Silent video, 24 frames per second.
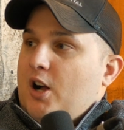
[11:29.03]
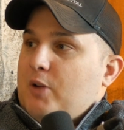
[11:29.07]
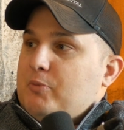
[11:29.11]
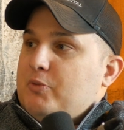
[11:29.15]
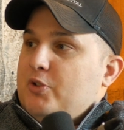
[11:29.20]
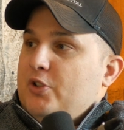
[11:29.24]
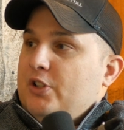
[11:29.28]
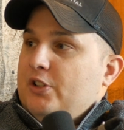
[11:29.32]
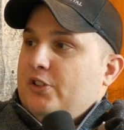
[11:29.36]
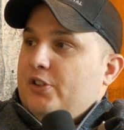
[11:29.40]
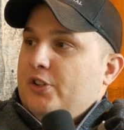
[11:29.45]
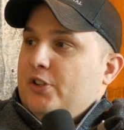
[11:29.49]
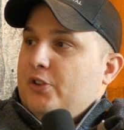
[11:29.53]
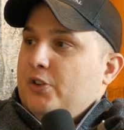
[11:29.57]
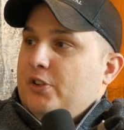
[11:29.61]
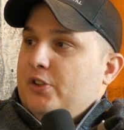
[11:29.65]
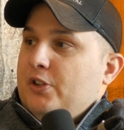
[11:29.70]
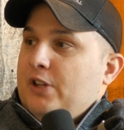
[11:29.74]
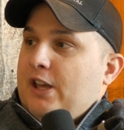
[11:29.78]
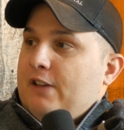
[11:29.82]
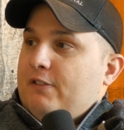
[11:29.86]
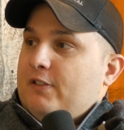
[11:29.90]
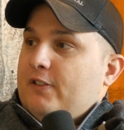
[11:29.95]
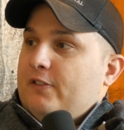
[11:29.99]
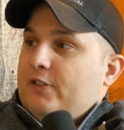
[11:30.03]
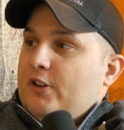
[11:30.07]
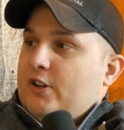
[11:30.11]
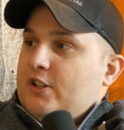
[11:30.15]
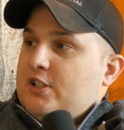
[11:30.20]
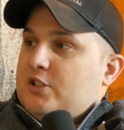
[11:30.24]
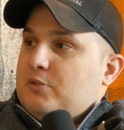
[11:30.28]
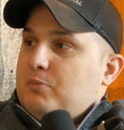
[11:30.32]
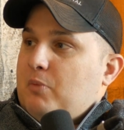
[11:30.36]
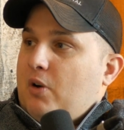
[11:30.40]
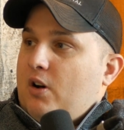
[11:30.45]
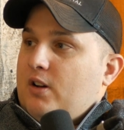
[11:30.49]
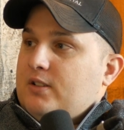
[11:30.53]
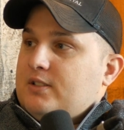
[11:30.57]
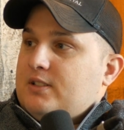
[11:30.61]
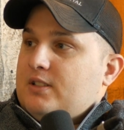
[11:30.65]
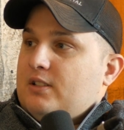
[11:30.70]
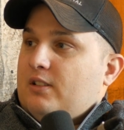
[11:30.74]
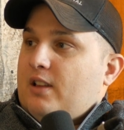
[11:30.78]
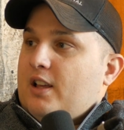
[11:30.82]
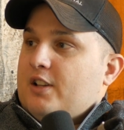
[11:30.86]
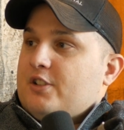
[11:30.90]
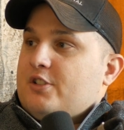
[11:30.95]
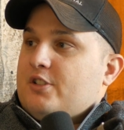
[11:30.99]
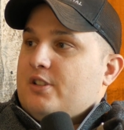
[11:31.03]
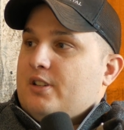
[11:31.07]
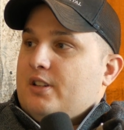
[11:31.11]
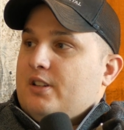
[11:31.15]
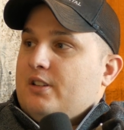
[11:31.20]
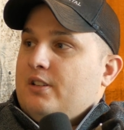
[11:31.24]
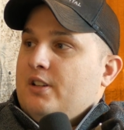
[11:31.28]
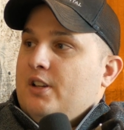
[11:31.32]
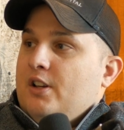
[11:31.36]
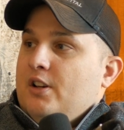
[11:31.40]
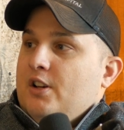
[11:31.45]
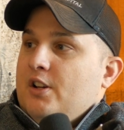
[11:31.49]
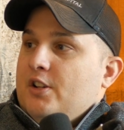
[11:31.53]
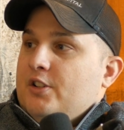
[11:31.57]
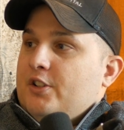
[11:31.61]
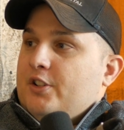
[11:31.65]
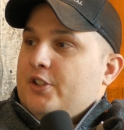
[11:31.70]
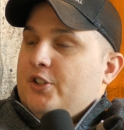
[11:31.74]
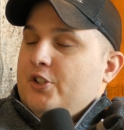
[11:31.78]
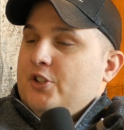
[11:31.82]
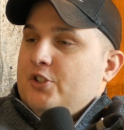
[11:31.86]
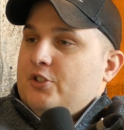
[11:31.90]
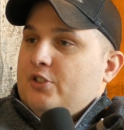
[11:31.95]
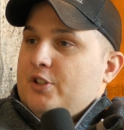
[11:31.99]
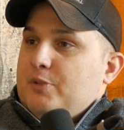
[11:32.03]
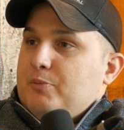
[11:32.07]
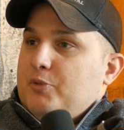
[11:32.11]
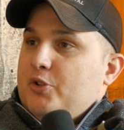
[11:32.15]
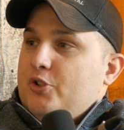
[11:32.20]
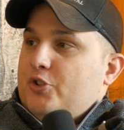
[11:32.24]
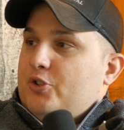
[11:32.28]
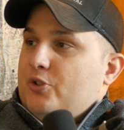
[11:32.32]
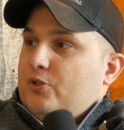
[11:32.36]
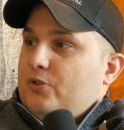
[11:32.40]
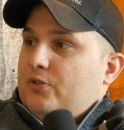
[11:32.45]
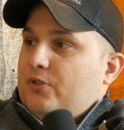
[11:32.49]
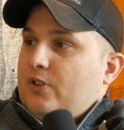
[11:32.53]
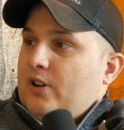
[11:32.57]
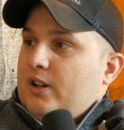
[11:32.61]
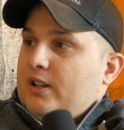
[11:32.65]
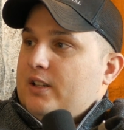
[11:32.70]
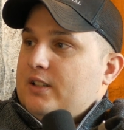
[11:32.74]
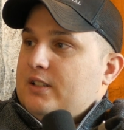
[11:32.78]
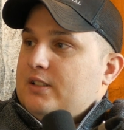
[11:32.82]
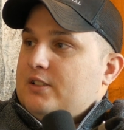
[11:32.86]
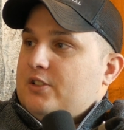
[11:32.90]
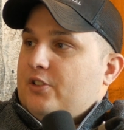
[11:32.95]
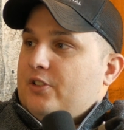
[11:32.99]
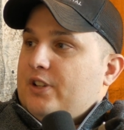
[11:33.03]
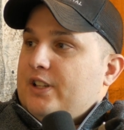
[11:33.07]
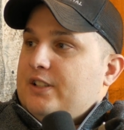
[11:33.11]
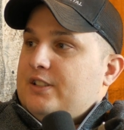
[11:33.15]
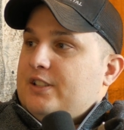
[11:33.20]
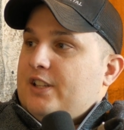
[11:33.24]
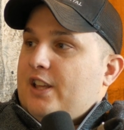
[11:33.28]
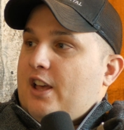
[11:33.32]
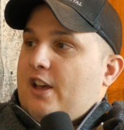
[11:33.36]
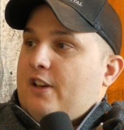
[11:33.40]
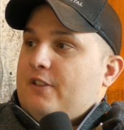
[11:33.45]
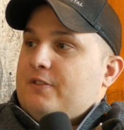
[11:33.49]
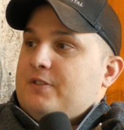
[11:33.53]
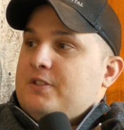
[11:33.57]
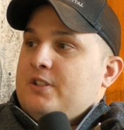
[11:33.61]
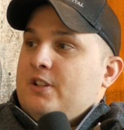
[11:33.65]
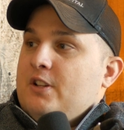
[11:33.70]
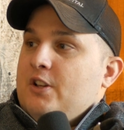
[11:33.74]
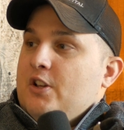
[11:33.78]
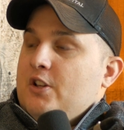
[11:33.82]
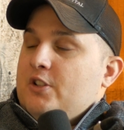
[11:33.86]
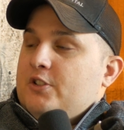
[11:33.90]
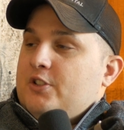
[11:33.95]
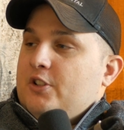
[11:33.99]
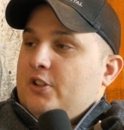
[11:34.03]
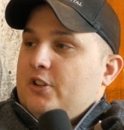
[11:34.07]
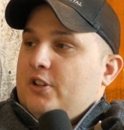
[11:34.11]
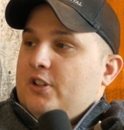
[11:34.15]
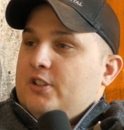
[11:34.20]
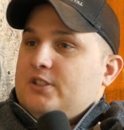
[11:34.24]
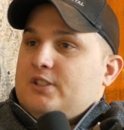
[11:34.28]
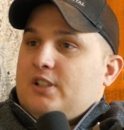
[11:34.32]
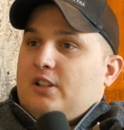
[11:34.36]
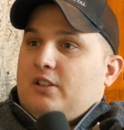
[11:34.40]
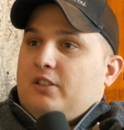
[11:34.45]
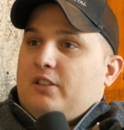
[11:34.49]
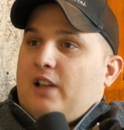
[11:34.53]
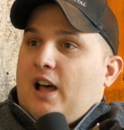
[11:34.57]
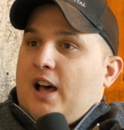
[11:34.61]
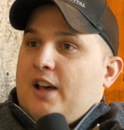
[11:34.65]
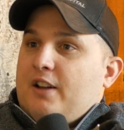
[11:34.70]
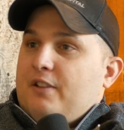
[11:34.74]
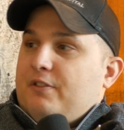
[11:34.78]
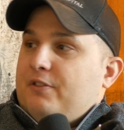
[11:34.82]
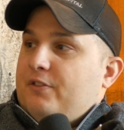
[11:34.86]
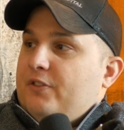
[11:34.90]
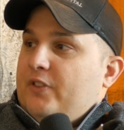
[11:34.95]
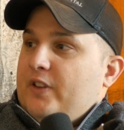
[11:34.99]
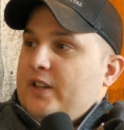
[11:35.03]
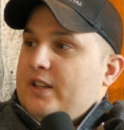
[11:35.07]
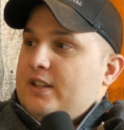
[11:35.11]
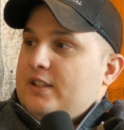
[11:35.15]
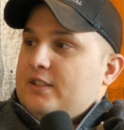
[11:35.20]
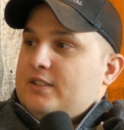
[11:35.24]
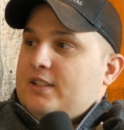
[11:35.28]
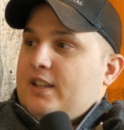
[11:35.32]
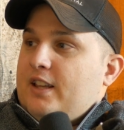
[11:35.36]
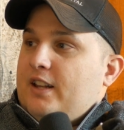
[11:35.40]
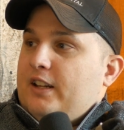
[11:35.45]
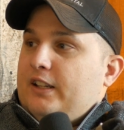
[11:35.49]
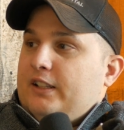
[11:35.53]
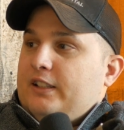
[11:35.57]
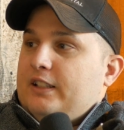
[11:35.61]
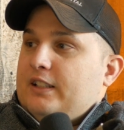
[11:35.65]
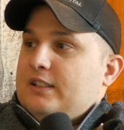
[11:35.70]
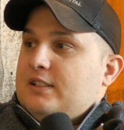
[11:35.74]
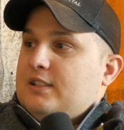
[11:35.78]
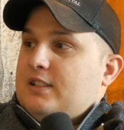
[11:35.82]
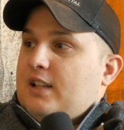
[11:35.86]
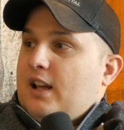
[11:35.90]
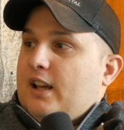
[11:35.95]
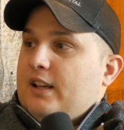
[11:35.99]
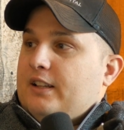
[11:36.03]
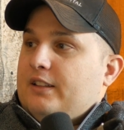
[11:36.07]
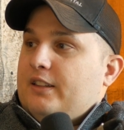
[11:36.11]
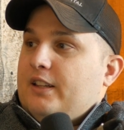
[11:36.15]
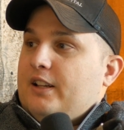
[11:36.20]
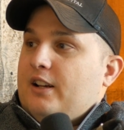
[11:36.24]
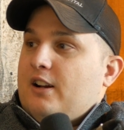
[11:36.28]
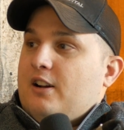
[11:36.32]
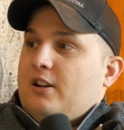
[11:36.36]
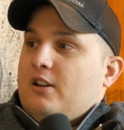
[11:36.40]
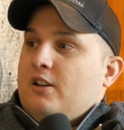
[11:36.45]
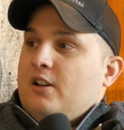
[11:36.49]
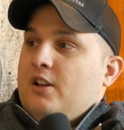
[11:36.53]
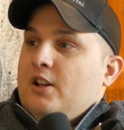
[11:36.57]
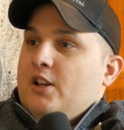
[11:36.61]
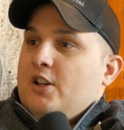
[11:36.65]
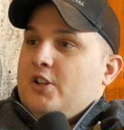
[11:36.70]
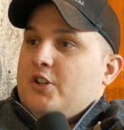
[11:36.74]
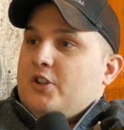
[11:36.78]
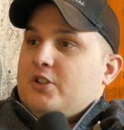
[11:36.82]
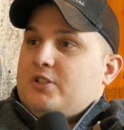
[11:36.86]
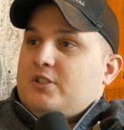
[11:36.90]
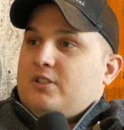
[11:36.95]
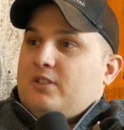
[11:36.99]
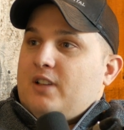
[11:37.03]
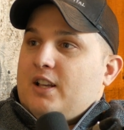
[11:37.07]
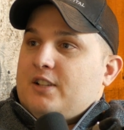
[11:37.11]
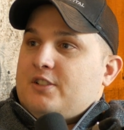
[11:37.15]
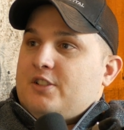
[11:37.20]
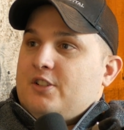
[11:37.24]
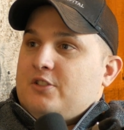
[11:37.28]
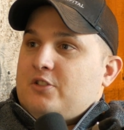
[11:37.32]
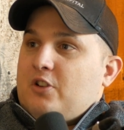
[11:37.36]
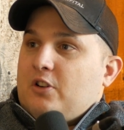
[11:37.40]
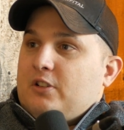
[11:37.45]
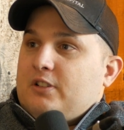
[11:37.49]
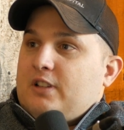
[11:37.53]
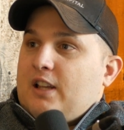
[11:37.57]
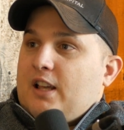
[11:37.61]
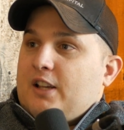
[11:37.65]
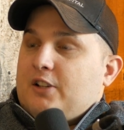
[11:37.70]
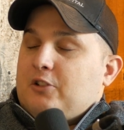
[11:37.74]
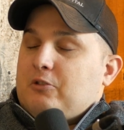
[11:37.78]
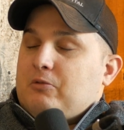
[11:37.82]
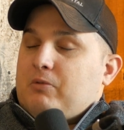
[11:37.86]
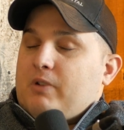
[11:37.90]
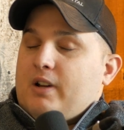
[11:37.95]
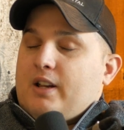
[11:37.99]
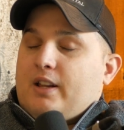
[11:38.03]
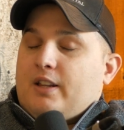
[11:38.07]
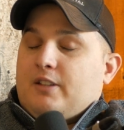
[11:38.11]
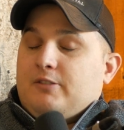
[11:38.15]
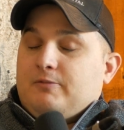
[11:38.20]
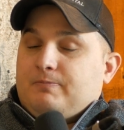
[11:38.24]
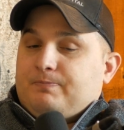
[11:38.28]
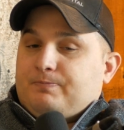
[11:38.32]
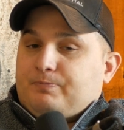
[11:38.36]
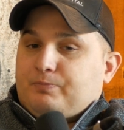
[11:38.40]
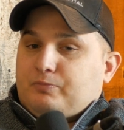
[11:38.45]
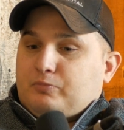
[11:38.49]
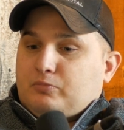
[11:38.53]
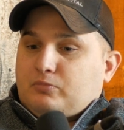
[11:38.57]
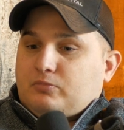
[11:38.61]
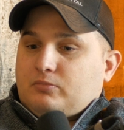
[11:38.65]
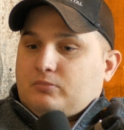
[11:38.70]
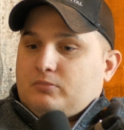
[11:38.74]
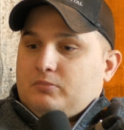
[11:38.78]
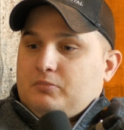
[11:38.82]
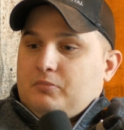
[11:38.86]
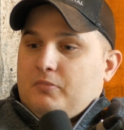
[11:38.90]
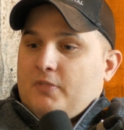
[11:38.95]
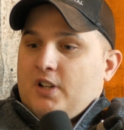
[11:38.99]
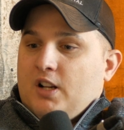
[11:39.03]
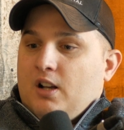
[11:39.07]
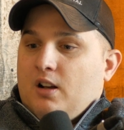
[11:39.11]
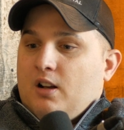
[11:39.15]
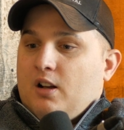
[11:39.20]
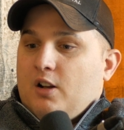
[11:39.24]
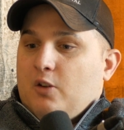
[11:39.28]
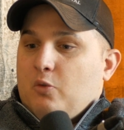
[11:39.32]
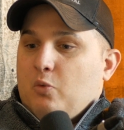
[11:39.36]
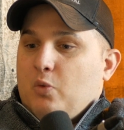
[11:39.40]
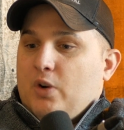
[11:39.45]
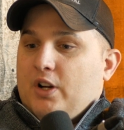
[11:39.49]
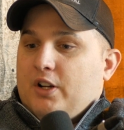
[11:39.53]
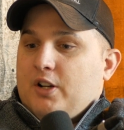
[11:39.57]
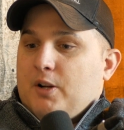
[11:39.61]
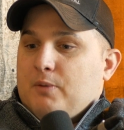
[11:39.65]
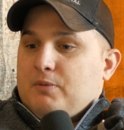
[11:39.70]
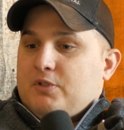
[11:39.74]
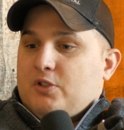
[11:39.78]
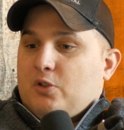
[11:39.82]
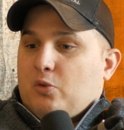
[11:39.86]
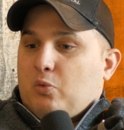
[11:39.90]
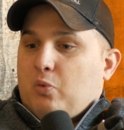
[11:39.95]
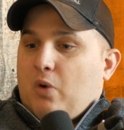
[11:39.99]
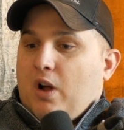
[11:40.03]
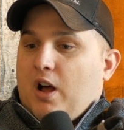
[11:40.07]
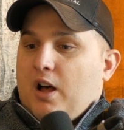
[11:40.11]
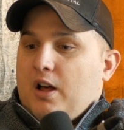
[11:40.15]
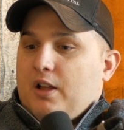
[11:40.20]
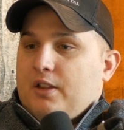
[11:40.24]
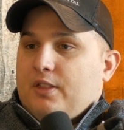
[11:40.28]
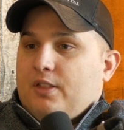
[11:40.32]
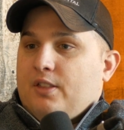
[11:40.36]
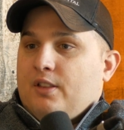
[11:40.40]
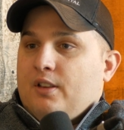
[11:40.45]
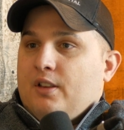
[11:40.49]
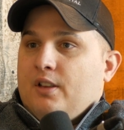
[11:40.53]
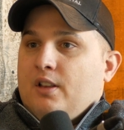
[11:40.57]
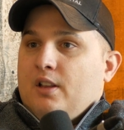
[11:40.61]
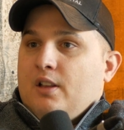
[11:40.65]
You have a very small selection. They're usually mutual funds or ETFs. So there's a lot of fees hidden inside there. Your selections aren't that great. When it comes to Roth,